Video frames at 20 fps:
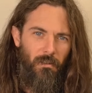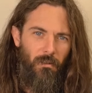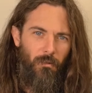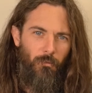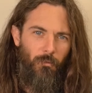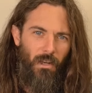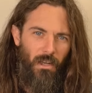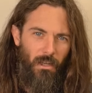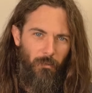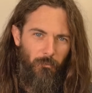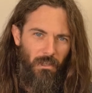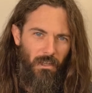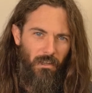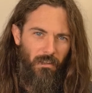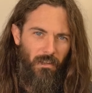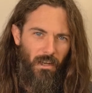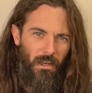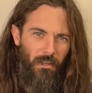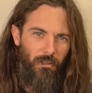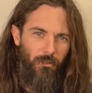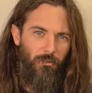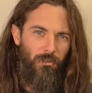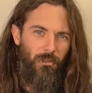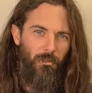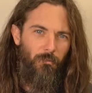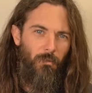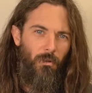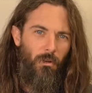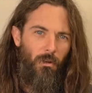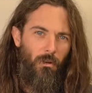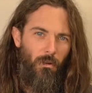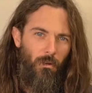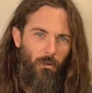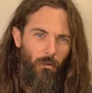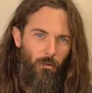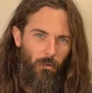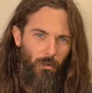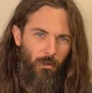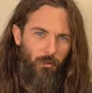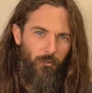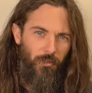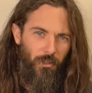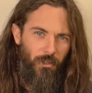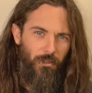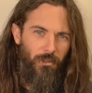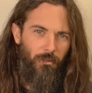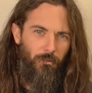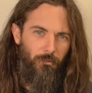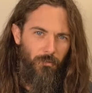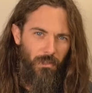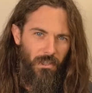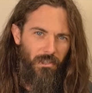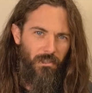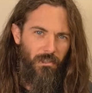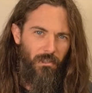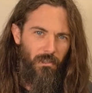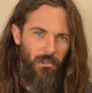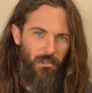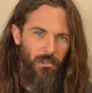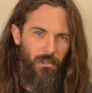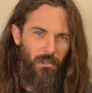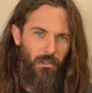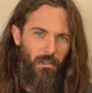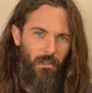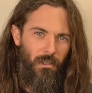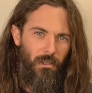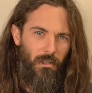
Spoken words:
recommending that I do some oil filter research